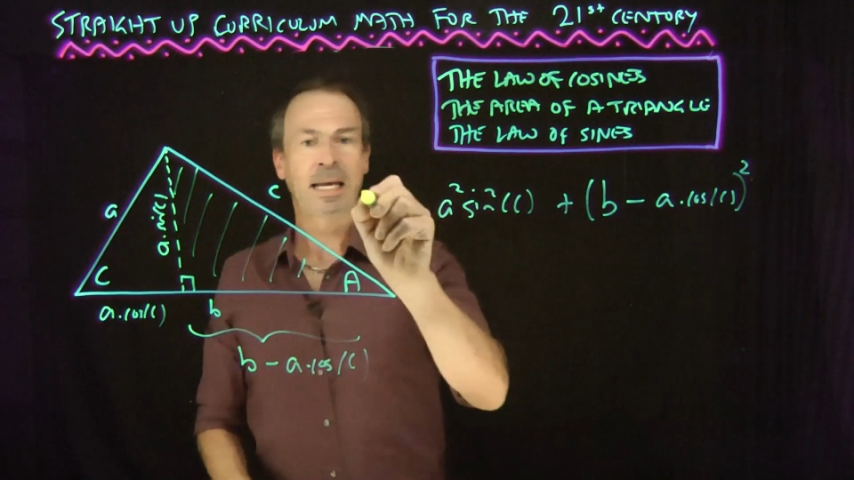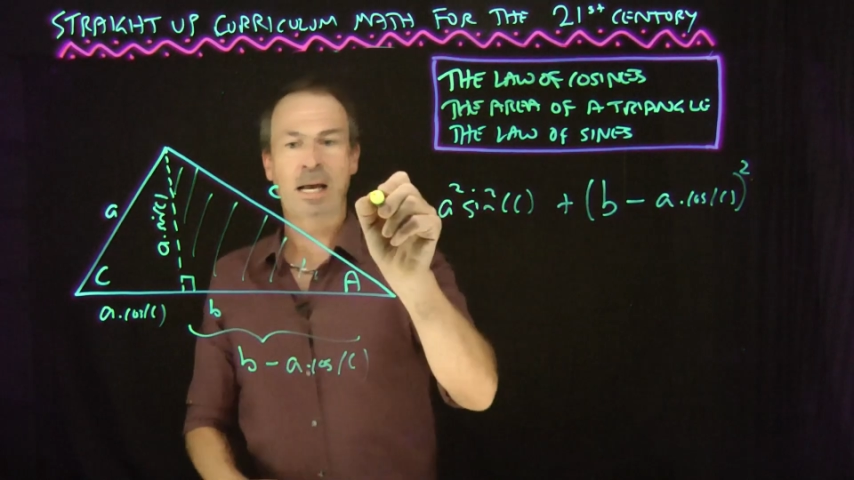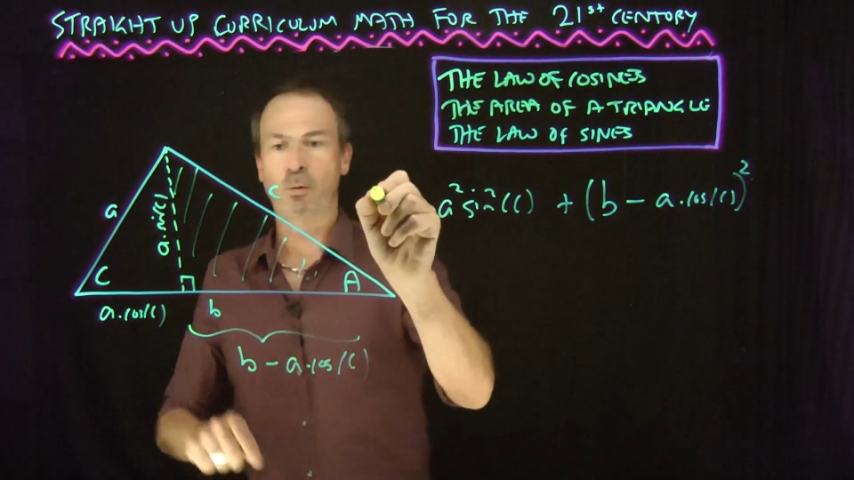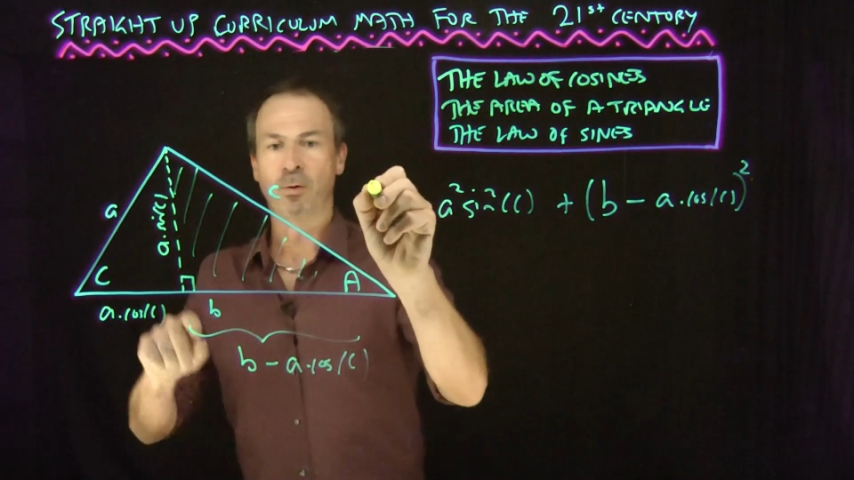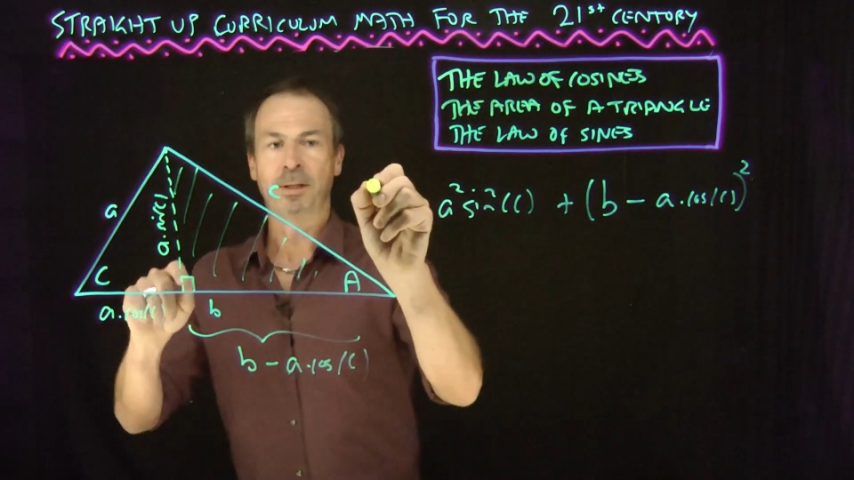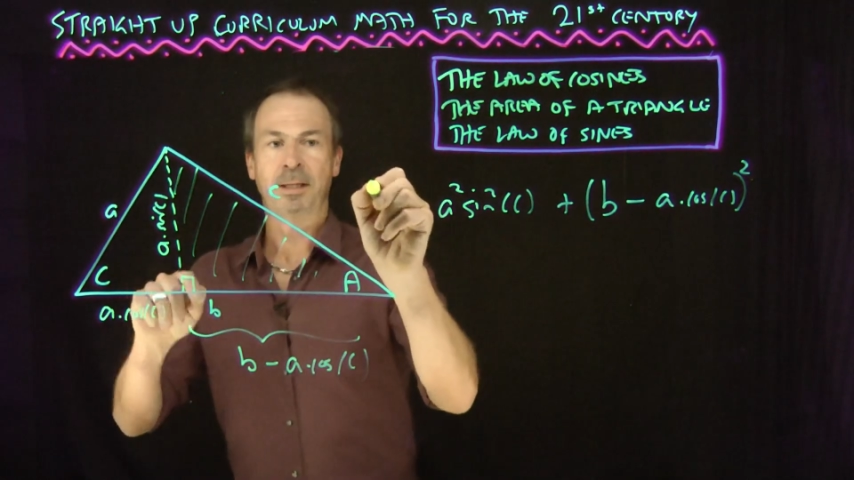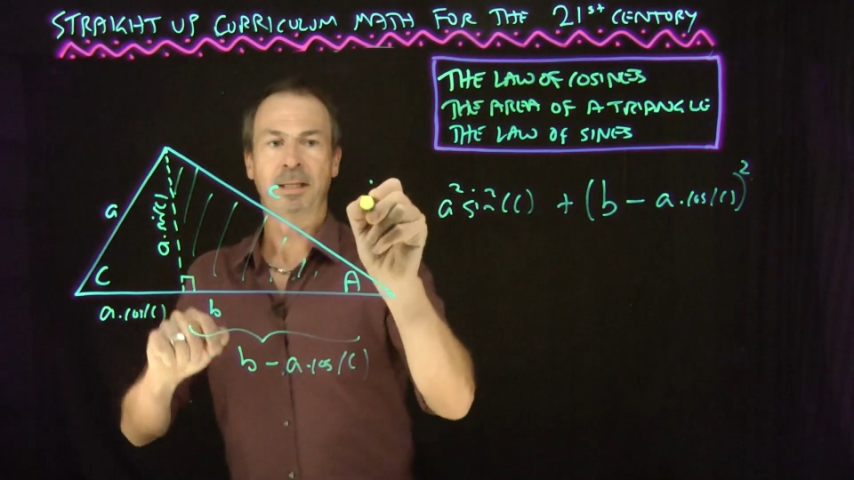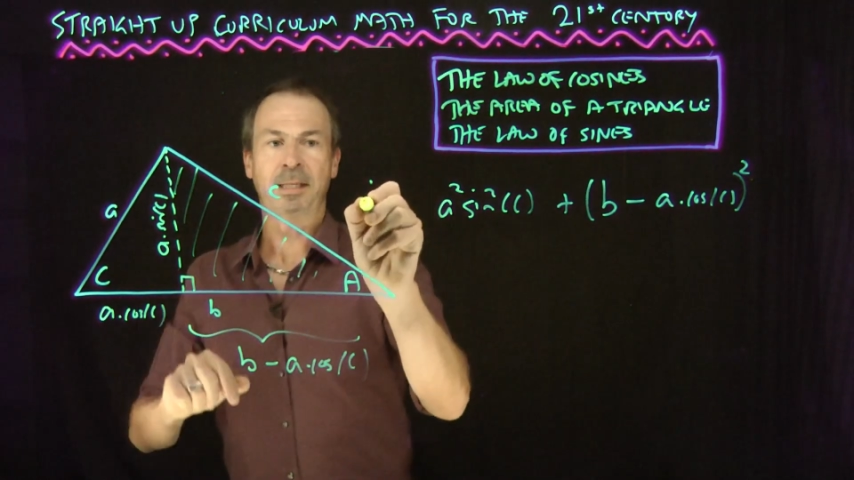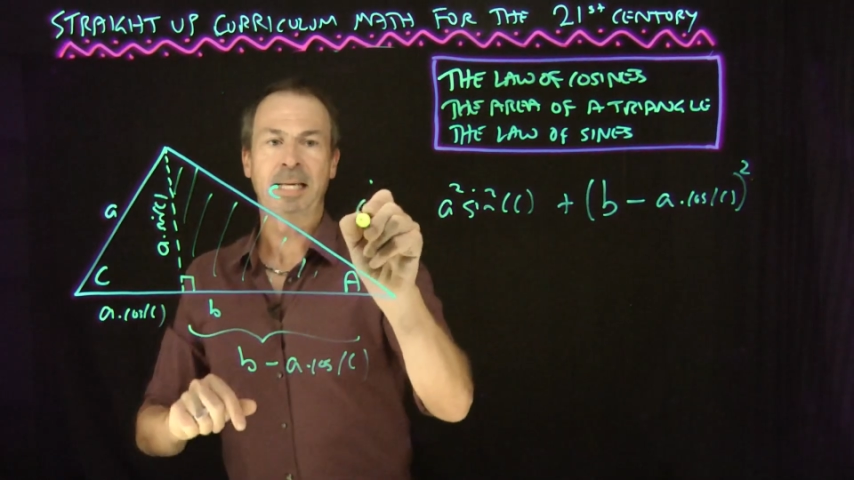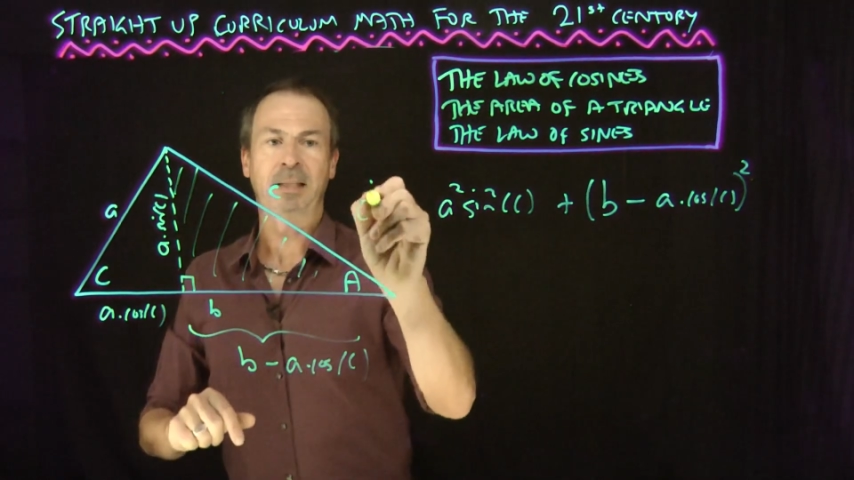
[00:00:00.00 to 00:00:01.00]
equals
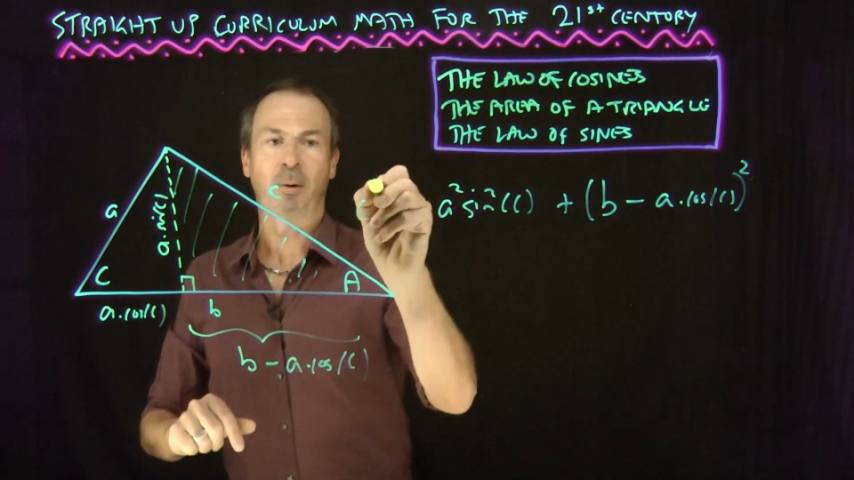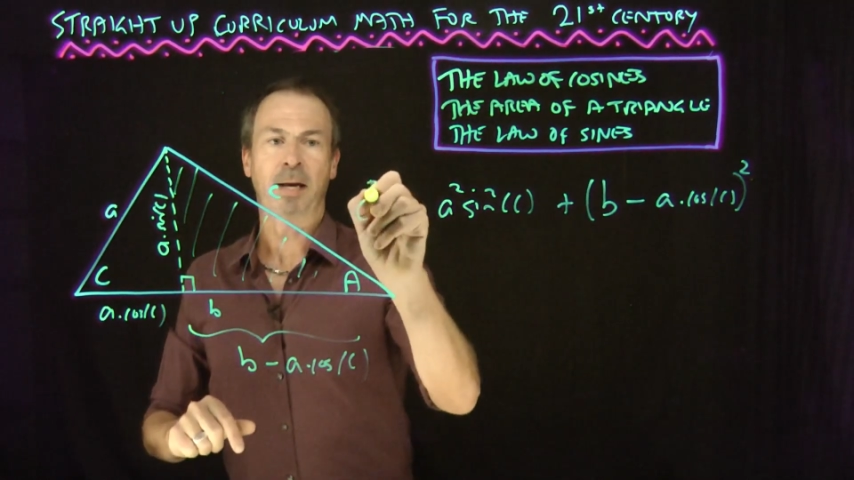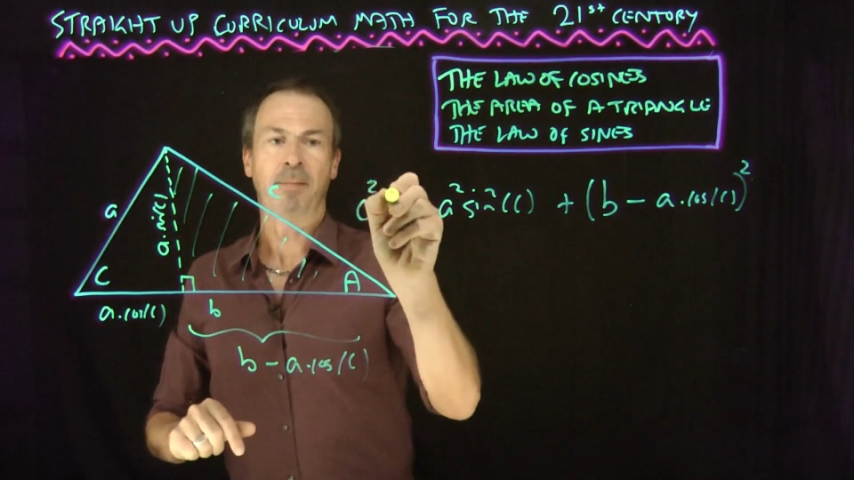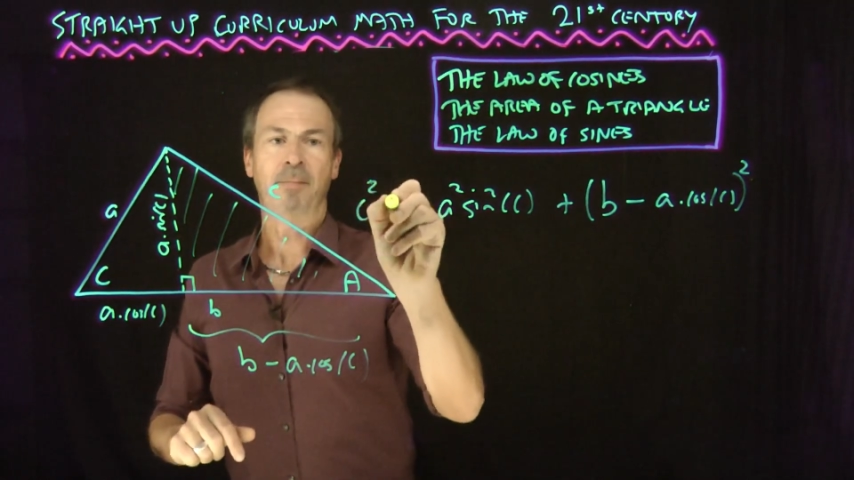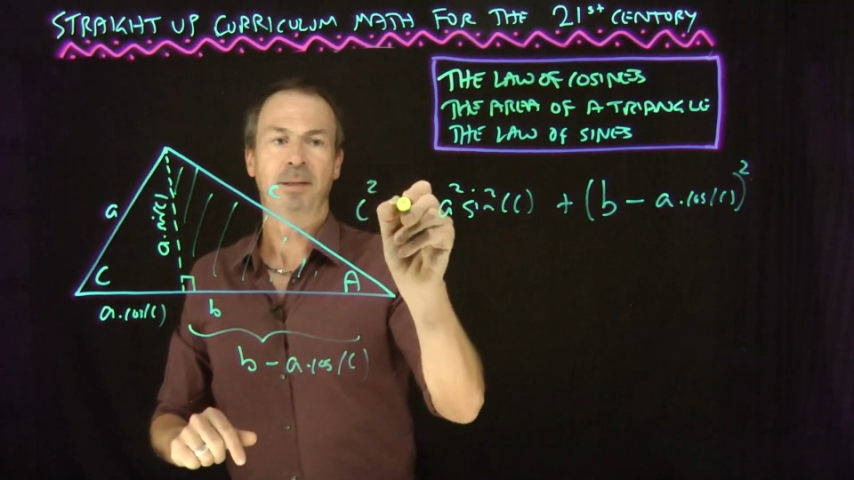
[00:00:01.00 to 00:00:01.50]
c squared.